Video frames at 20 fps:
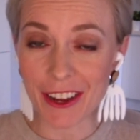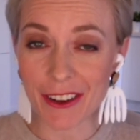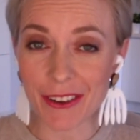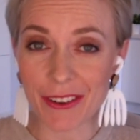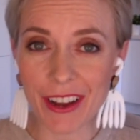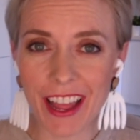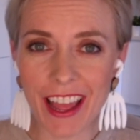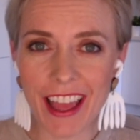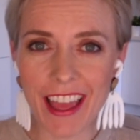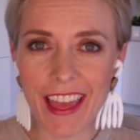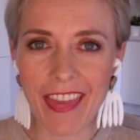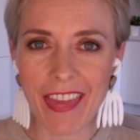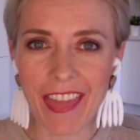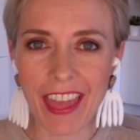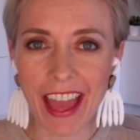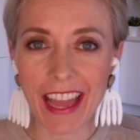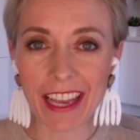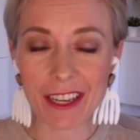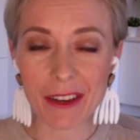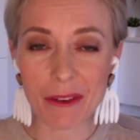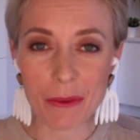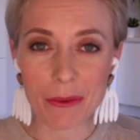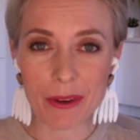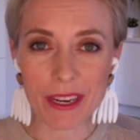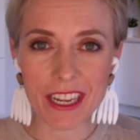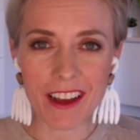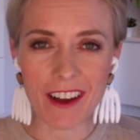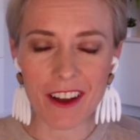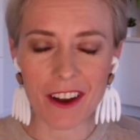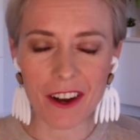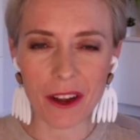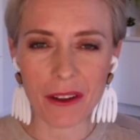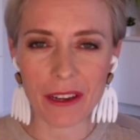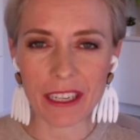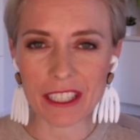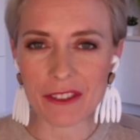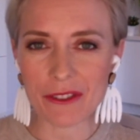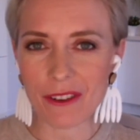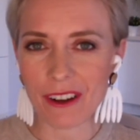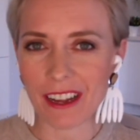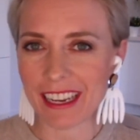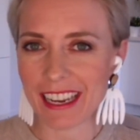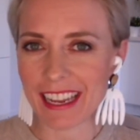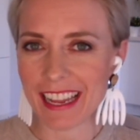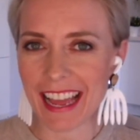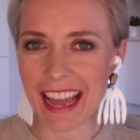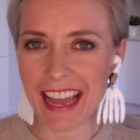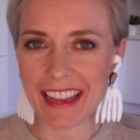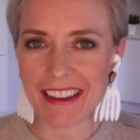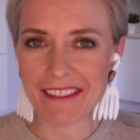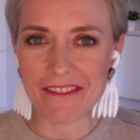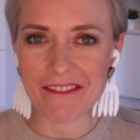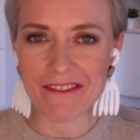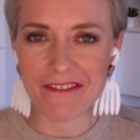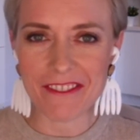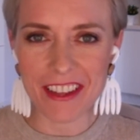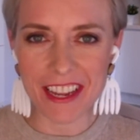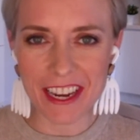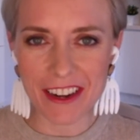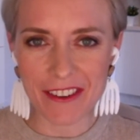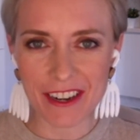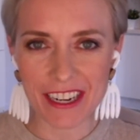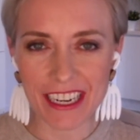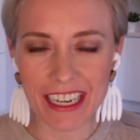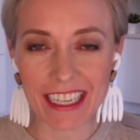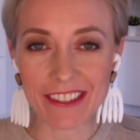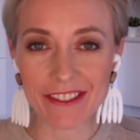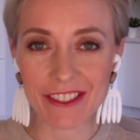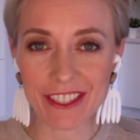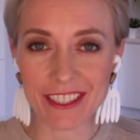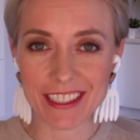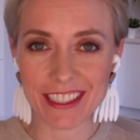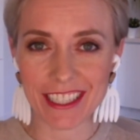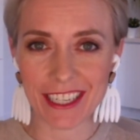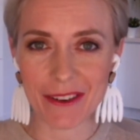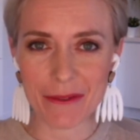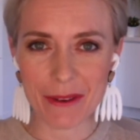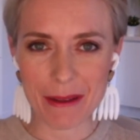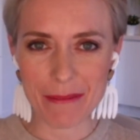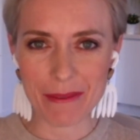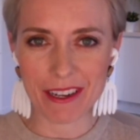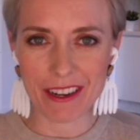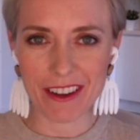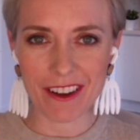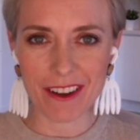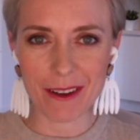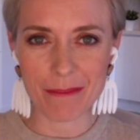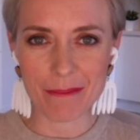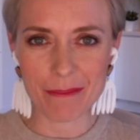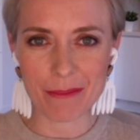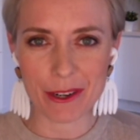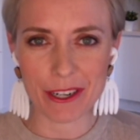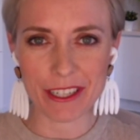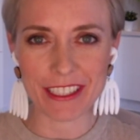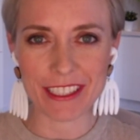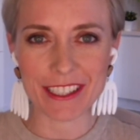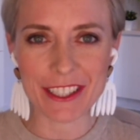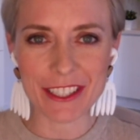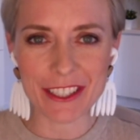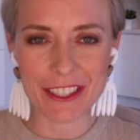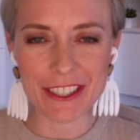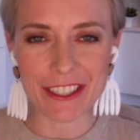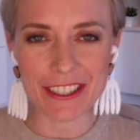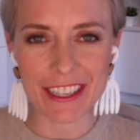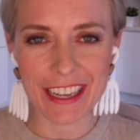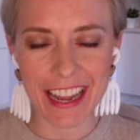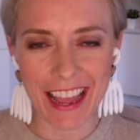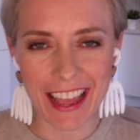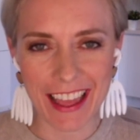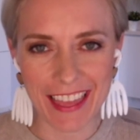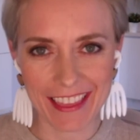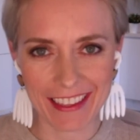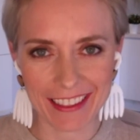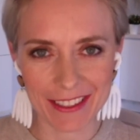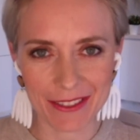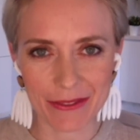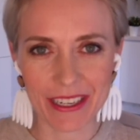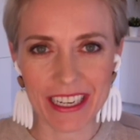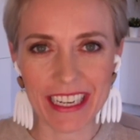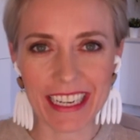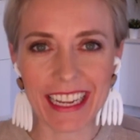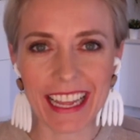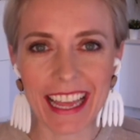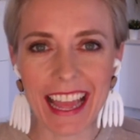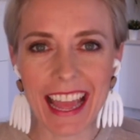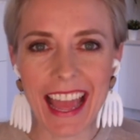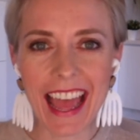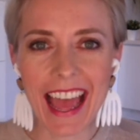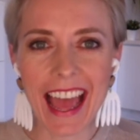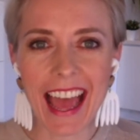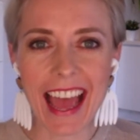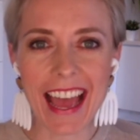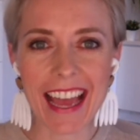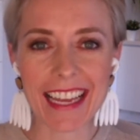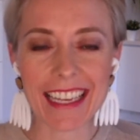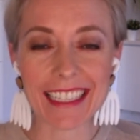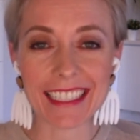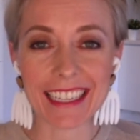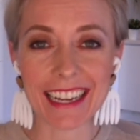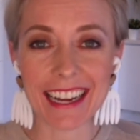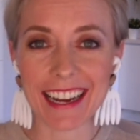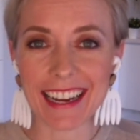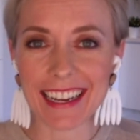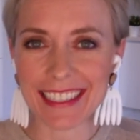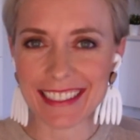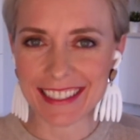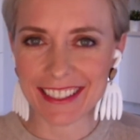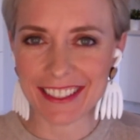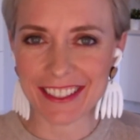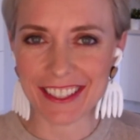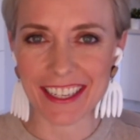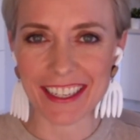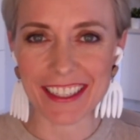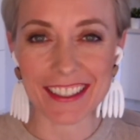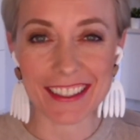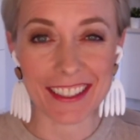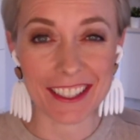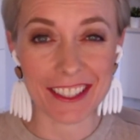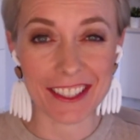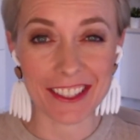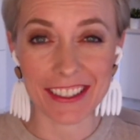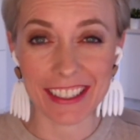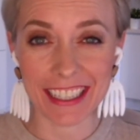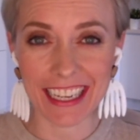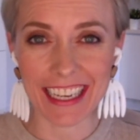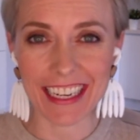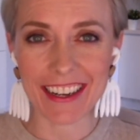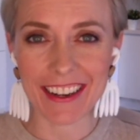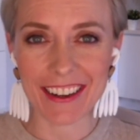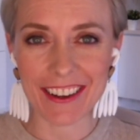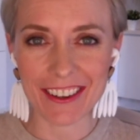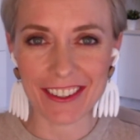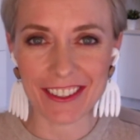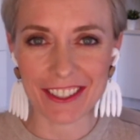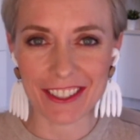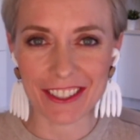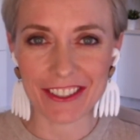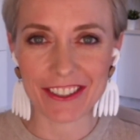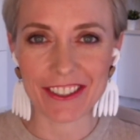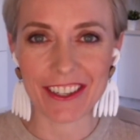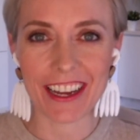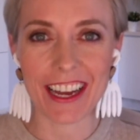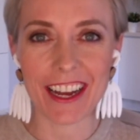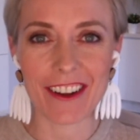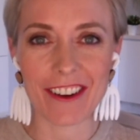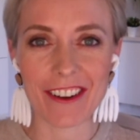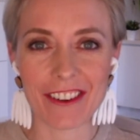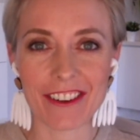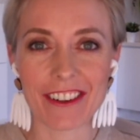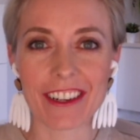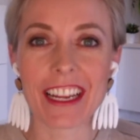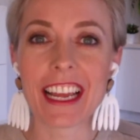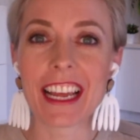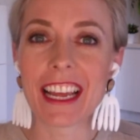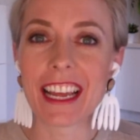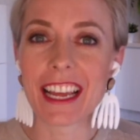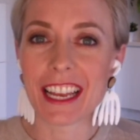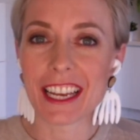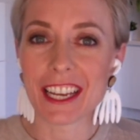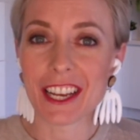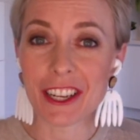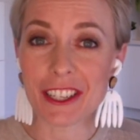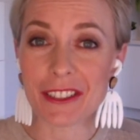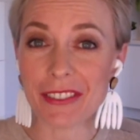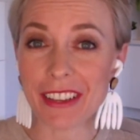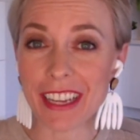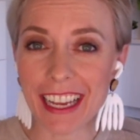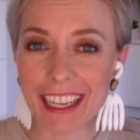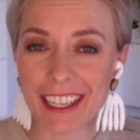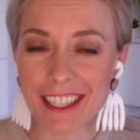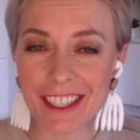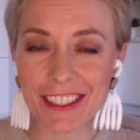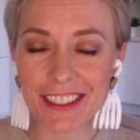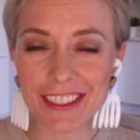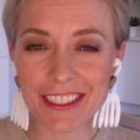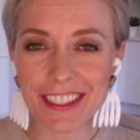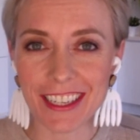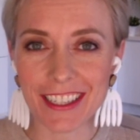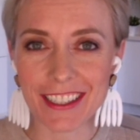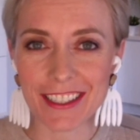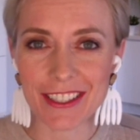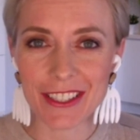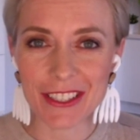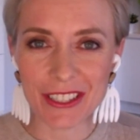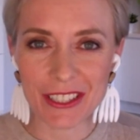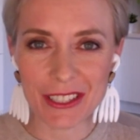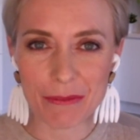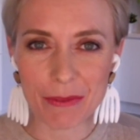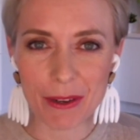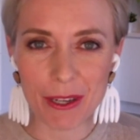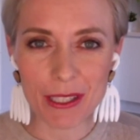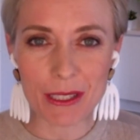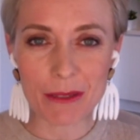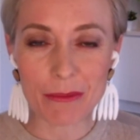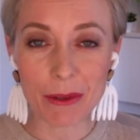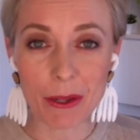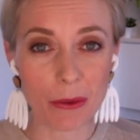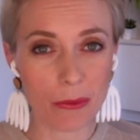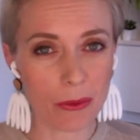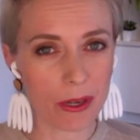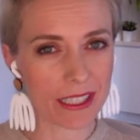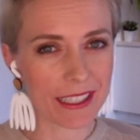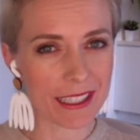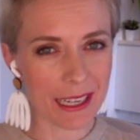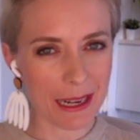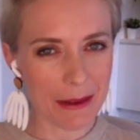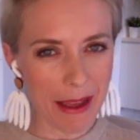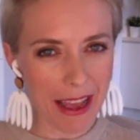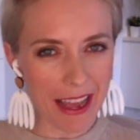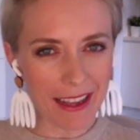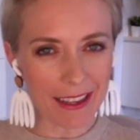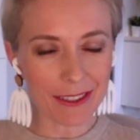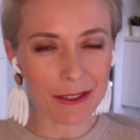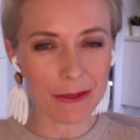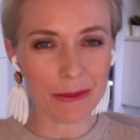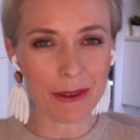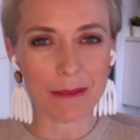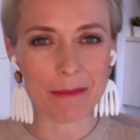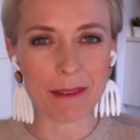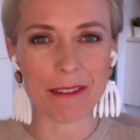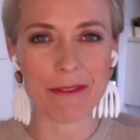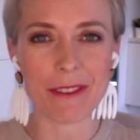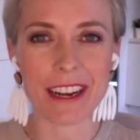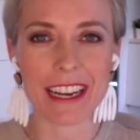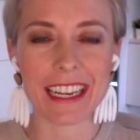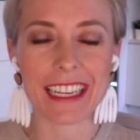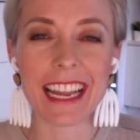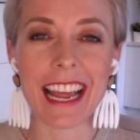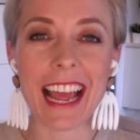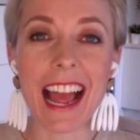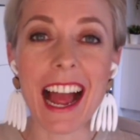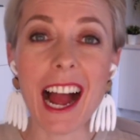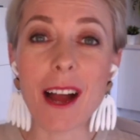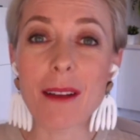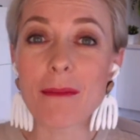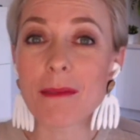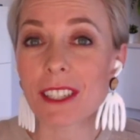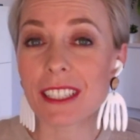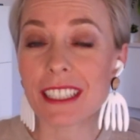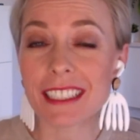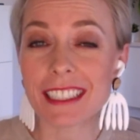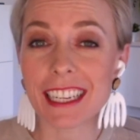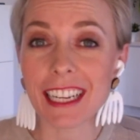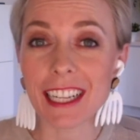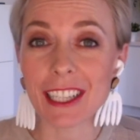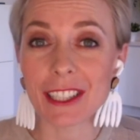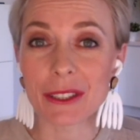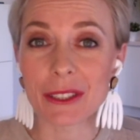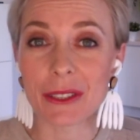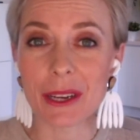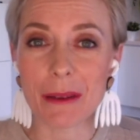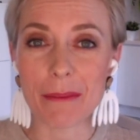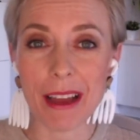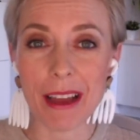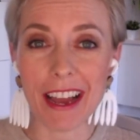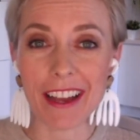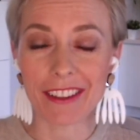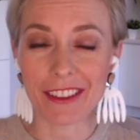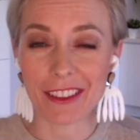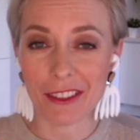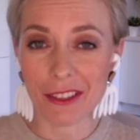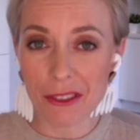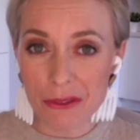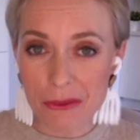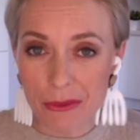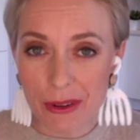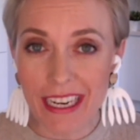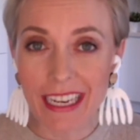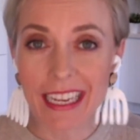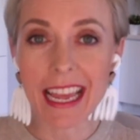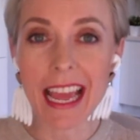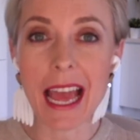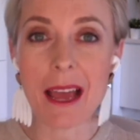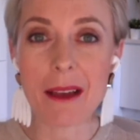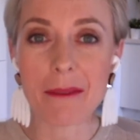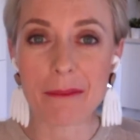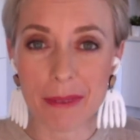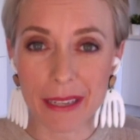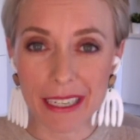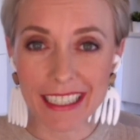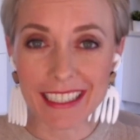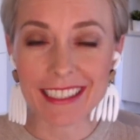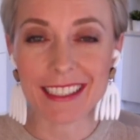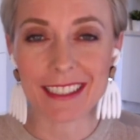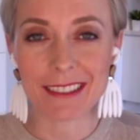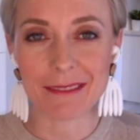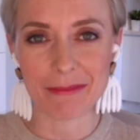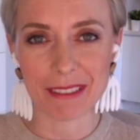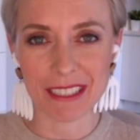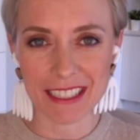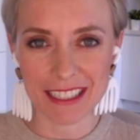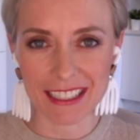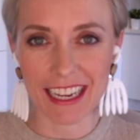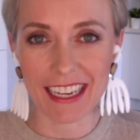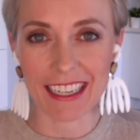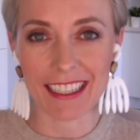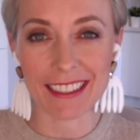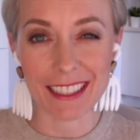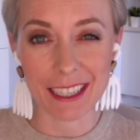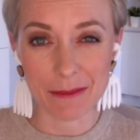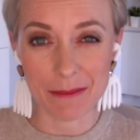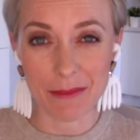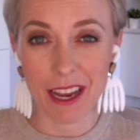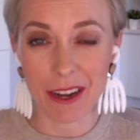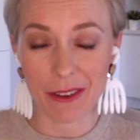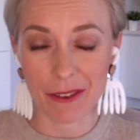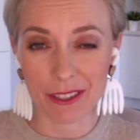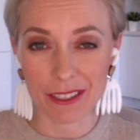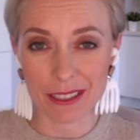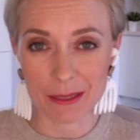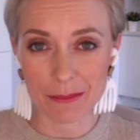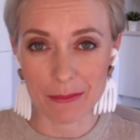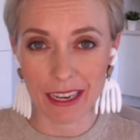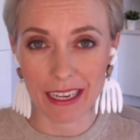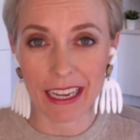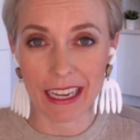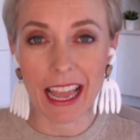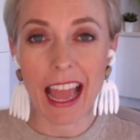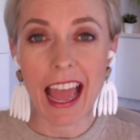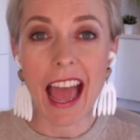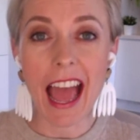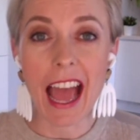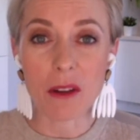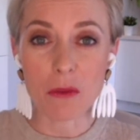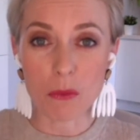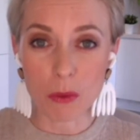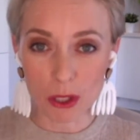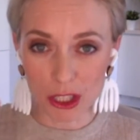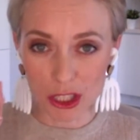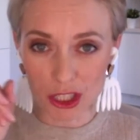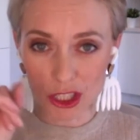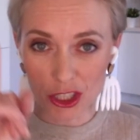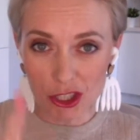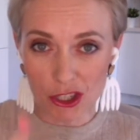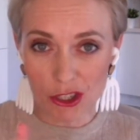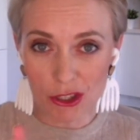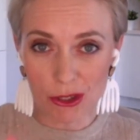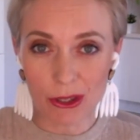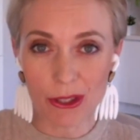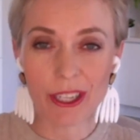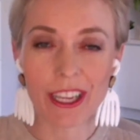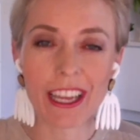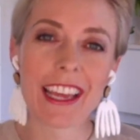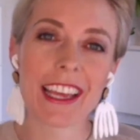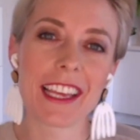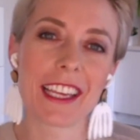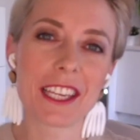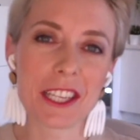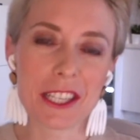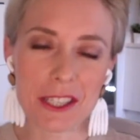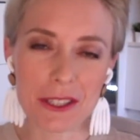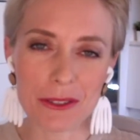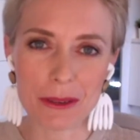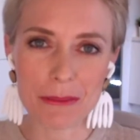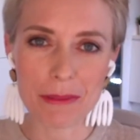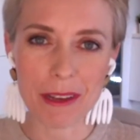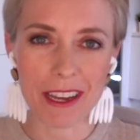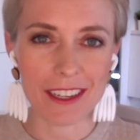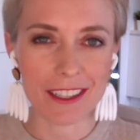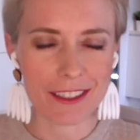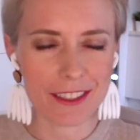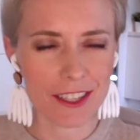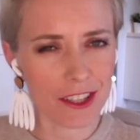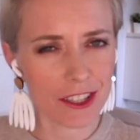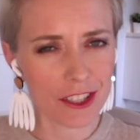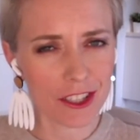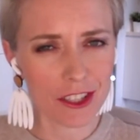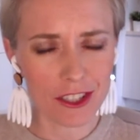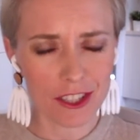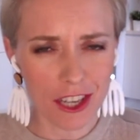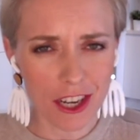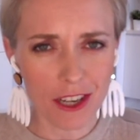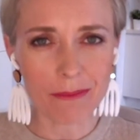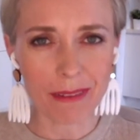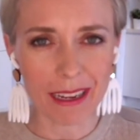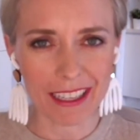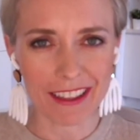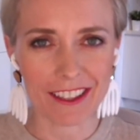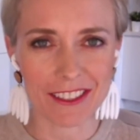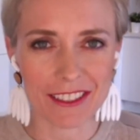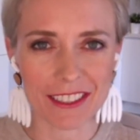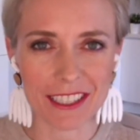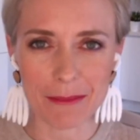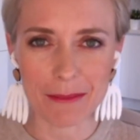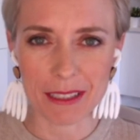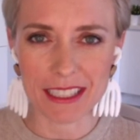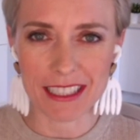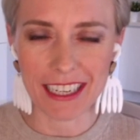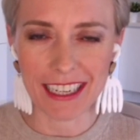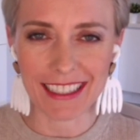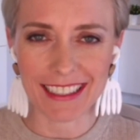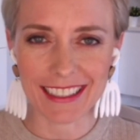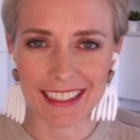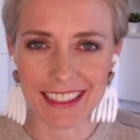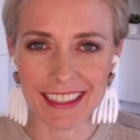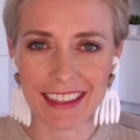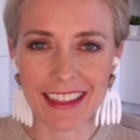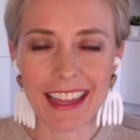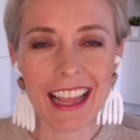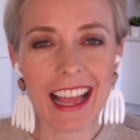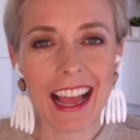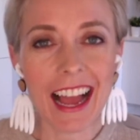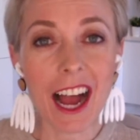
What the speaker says: you know that we are going to run a very interesting webinar pretty soon this week. And I suggest that you get onto our notifications as soon as possible. What's it about? Well, my friend, I'm going to tell you about the 3 biggest mistakes that migrants make and what you can do about it so that you don't make those same mistakes.